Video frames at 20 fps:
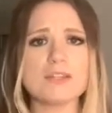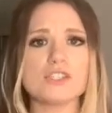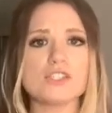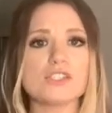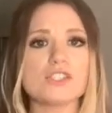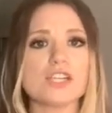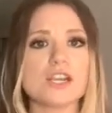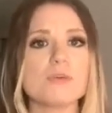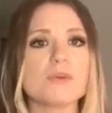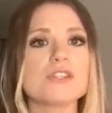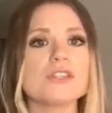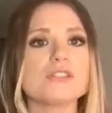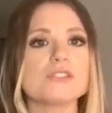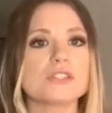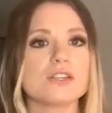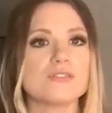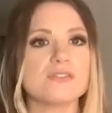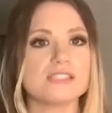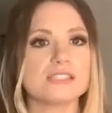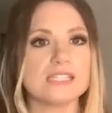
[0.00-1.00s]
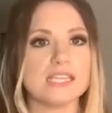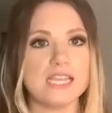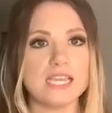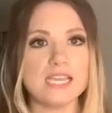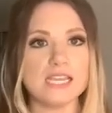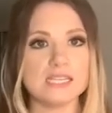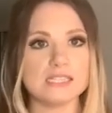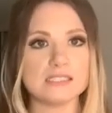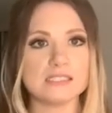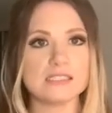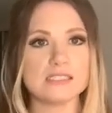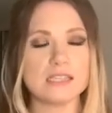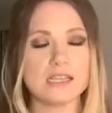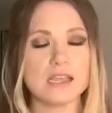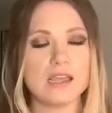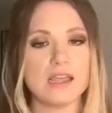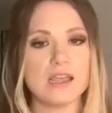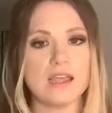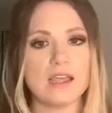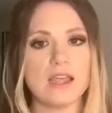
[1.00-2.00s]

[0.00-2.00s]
Baby, just share what the service is.